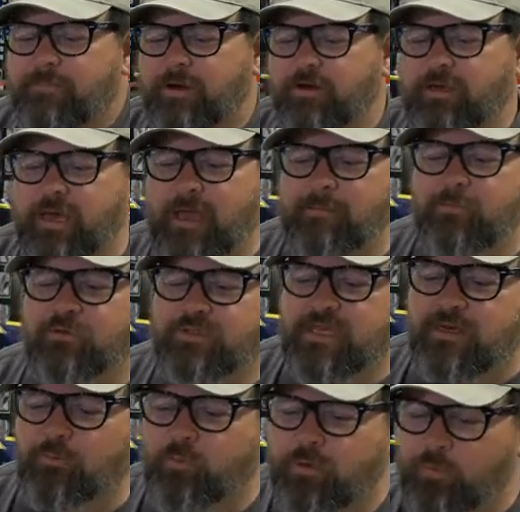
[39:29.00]
Barry Campbell
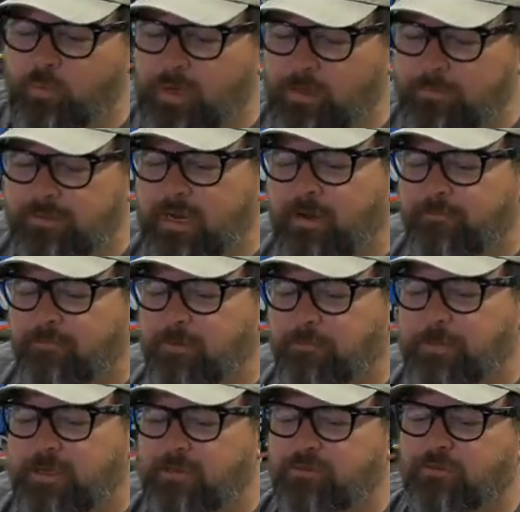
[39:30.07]
said it went well, but not for the
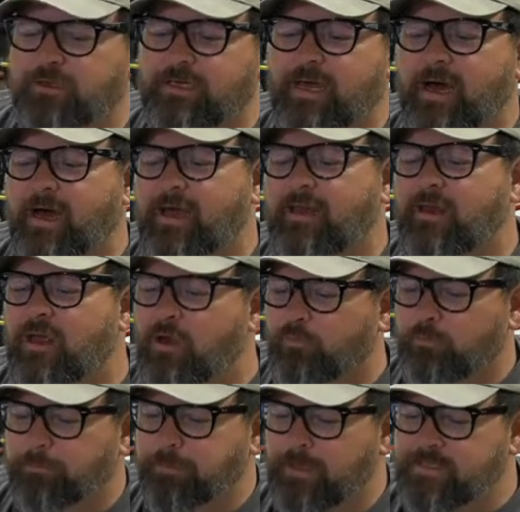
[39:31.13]
P39.
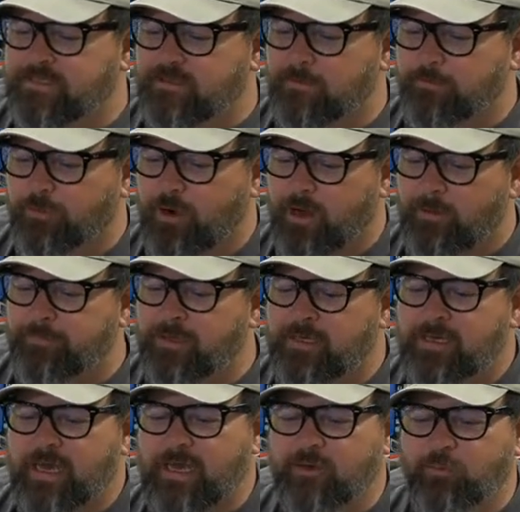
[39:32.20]
Replacing the prop,
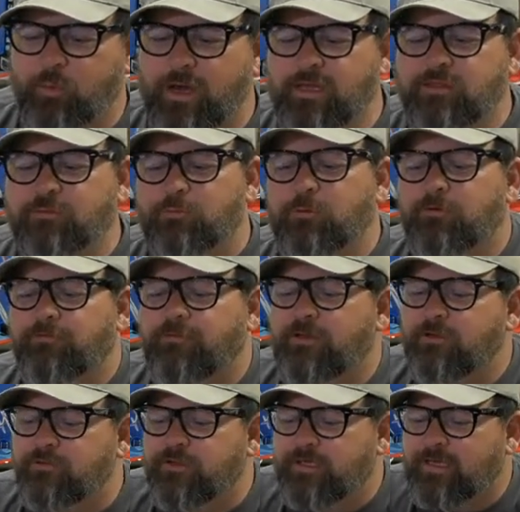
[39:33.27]
had to wade through a
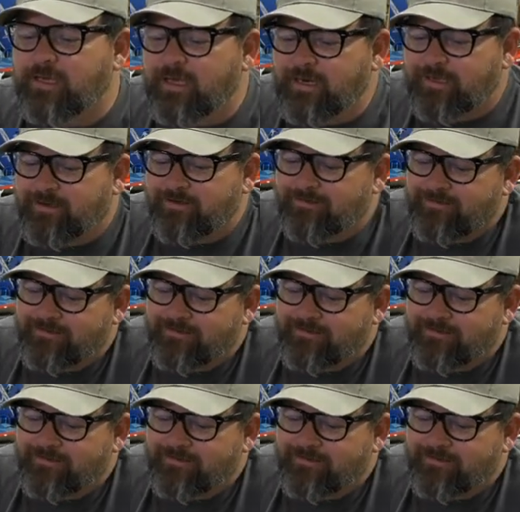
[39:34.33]
field to get it.